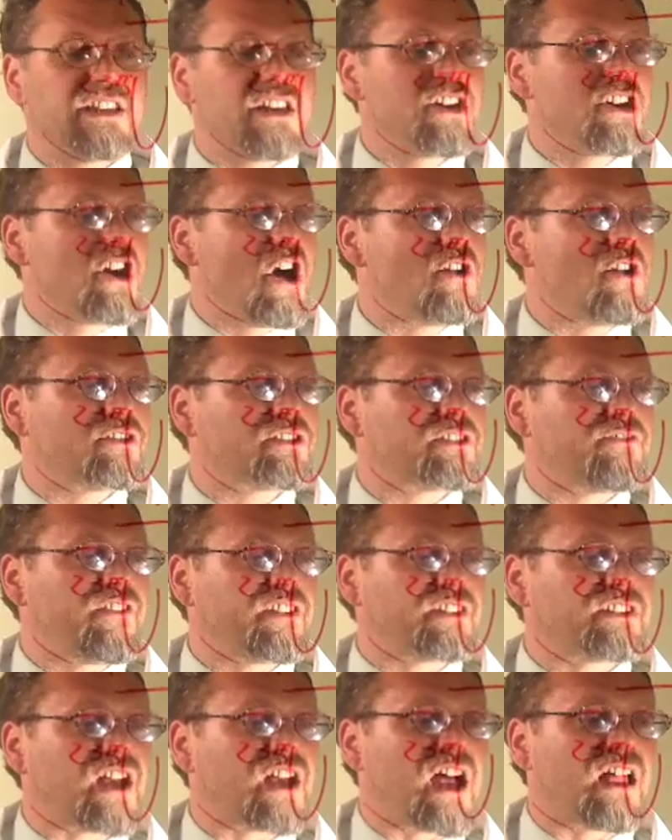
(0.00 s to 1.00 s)
goes
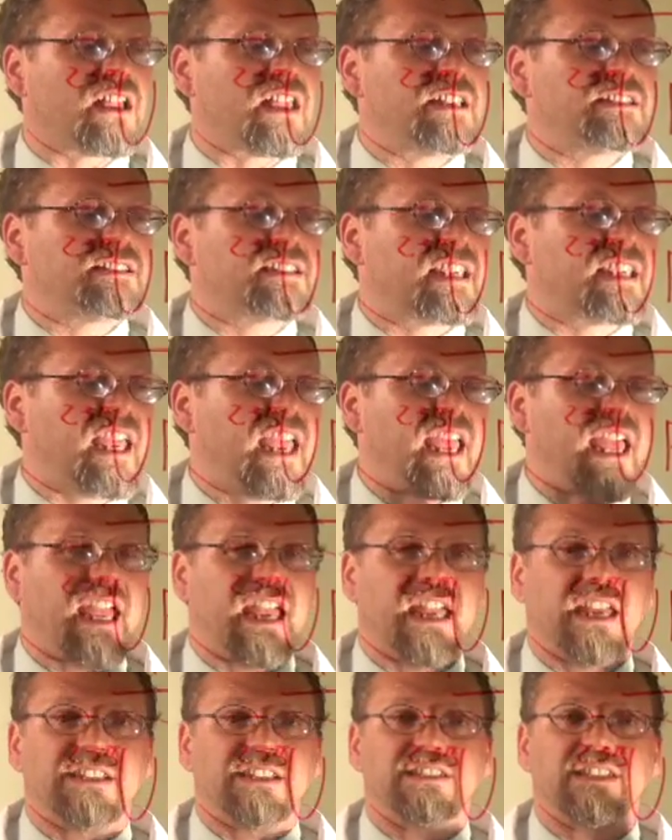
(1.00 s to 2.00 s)
fissile and
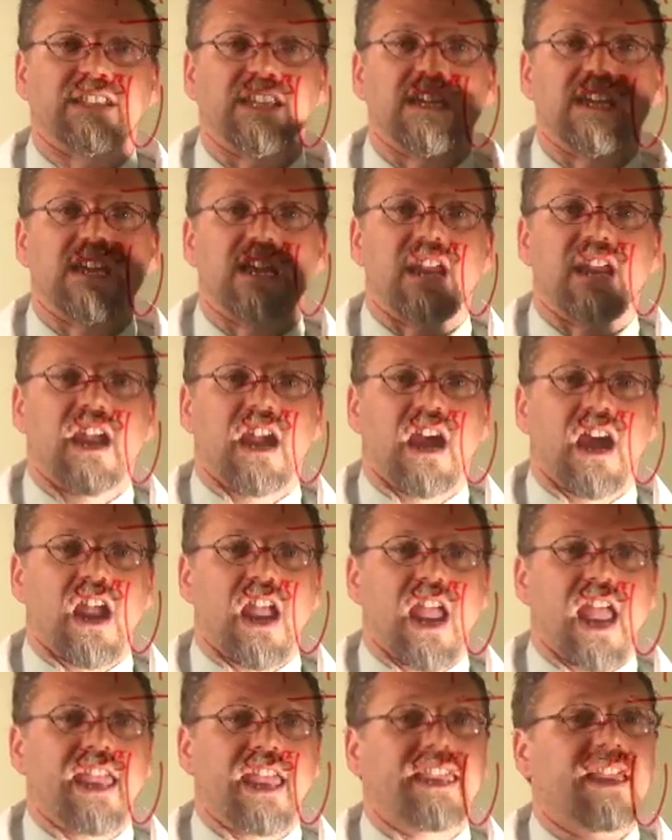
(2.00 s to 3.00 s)
decays,
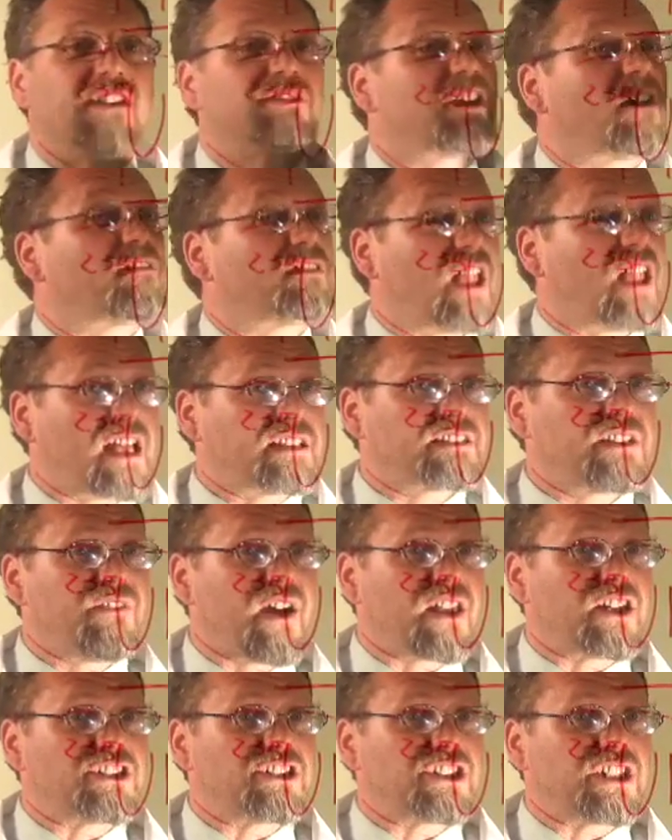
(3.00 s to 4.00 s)
it gives off lots of
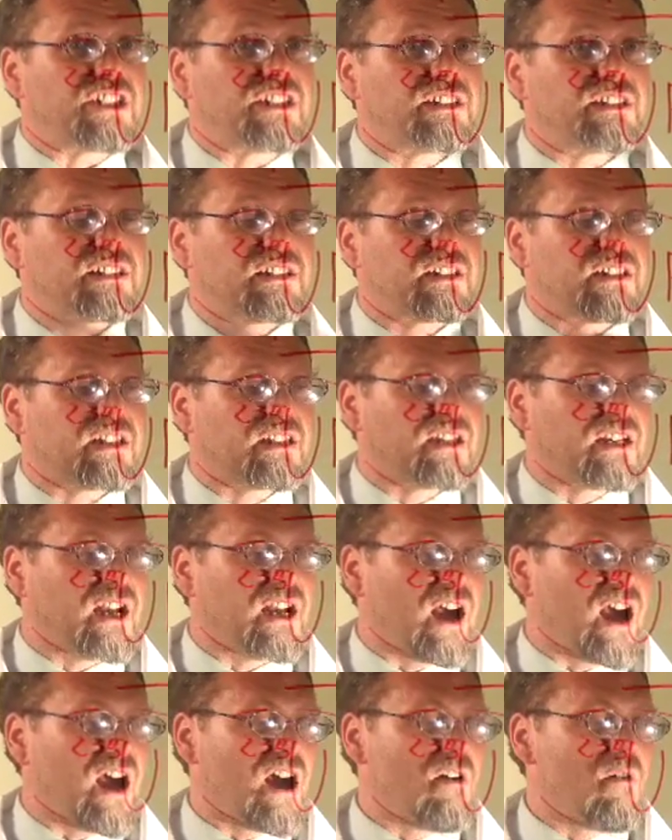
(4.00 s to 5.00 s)
energy,
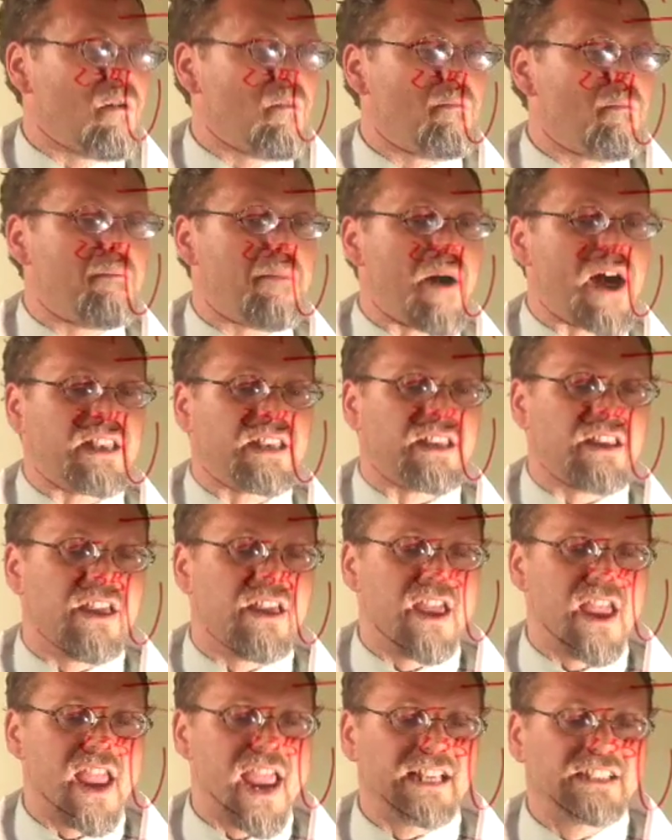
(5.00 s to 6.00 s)

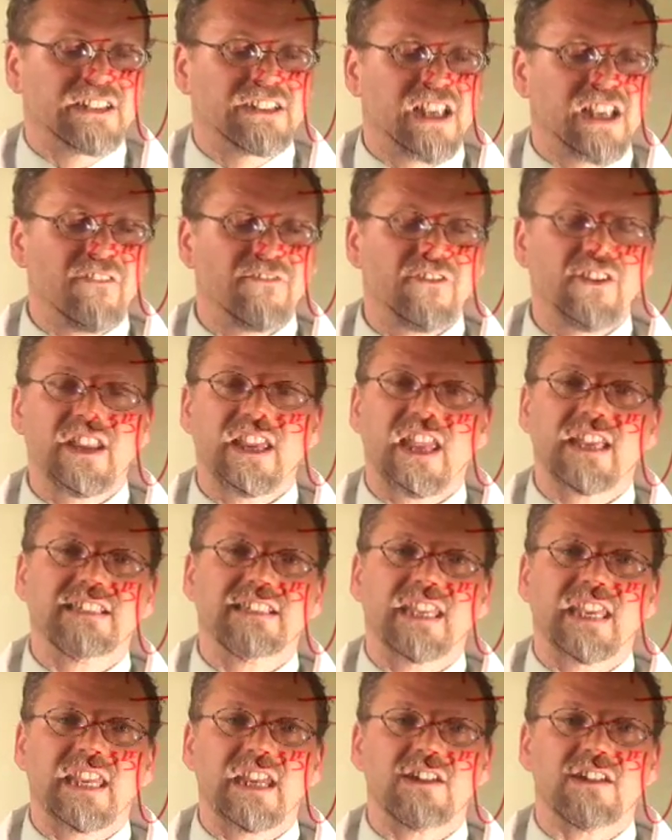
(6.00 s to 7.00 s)
but it's tougher to get
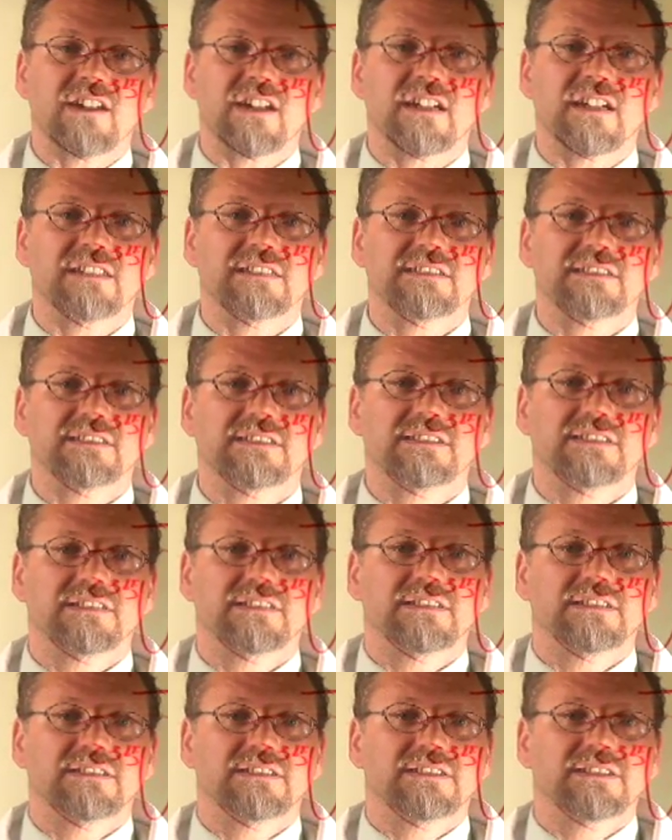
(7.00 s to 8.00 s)
to here
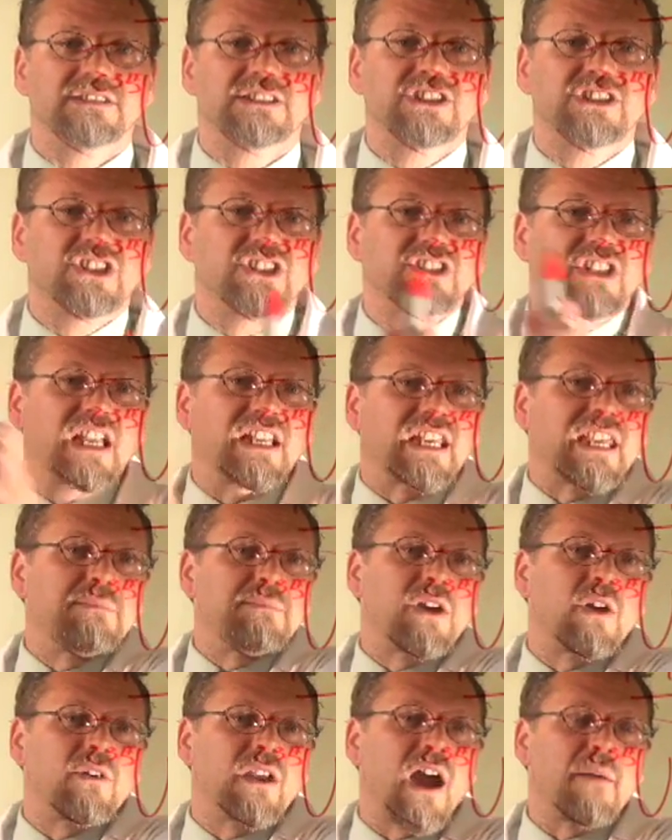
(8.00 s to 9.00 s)
because you just got to keep
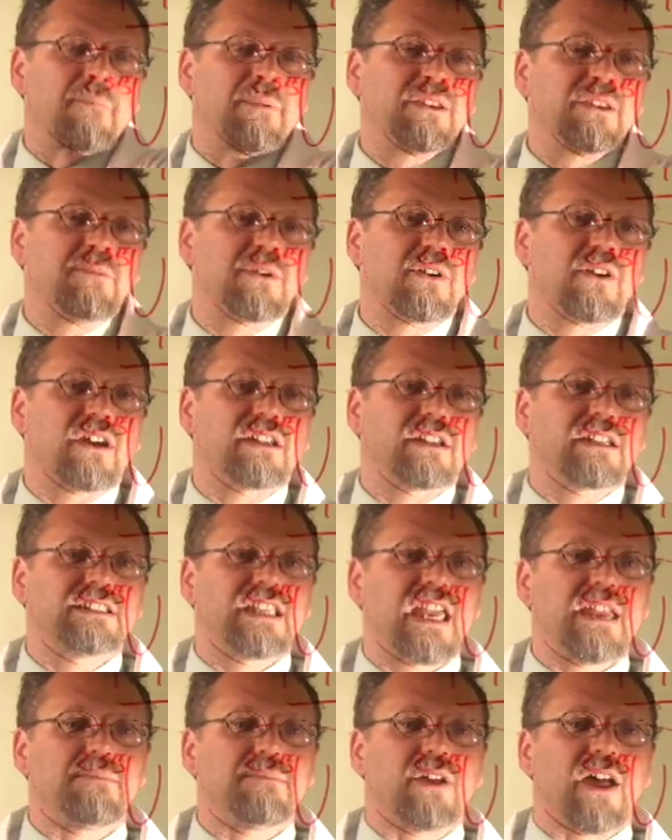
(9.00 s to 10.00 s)
going up in the periodic
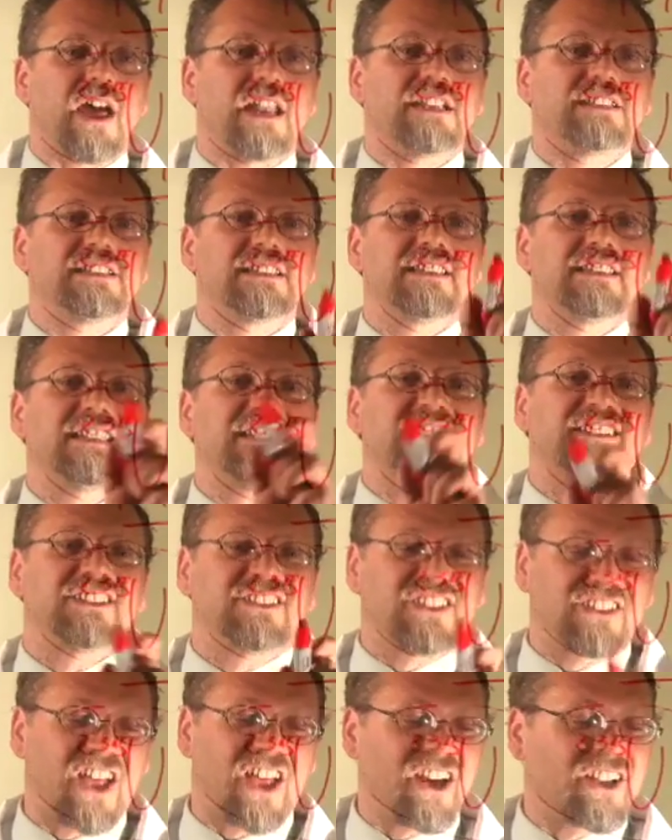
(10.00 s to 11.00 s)
table. And it, this is a
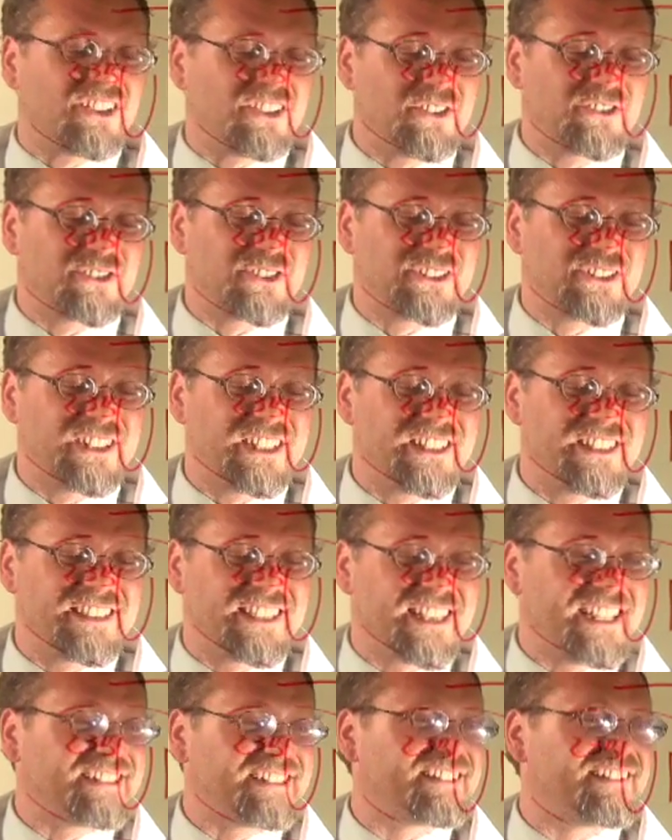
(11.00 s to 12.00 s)
lot closer to
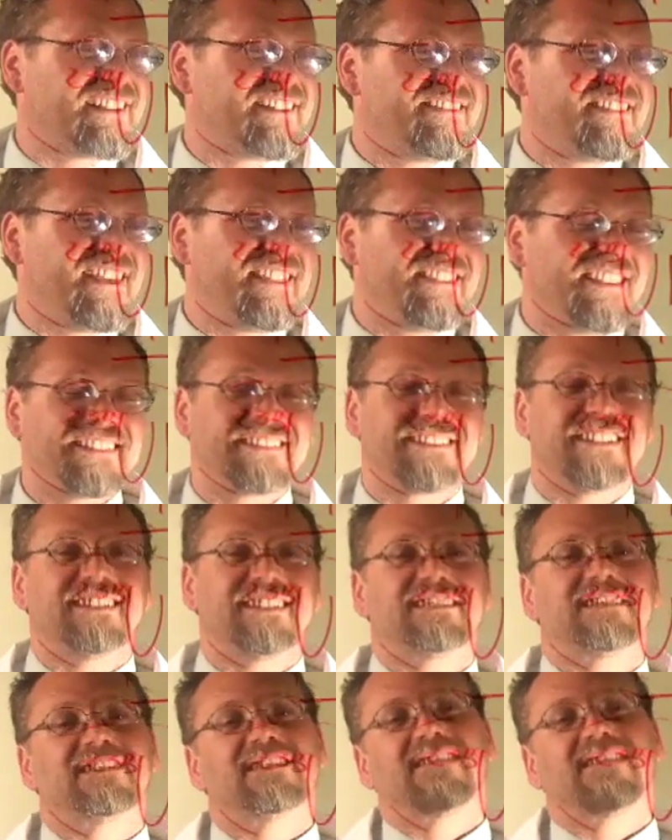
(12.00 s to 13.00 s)
this than this is.